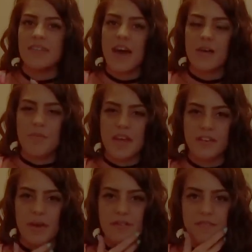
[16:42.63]
out and
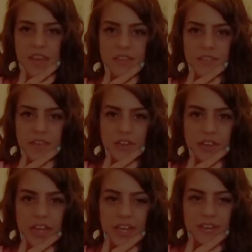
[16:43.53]
makes my face feel
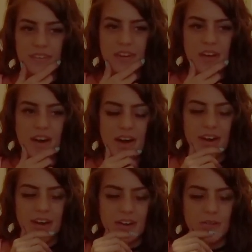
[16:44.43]
like it's
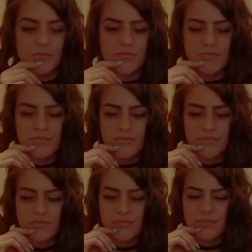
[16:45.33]
not, I
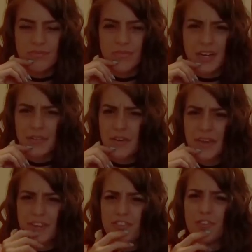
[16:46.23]
don't know,
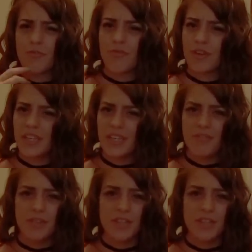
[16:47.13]
like it's just really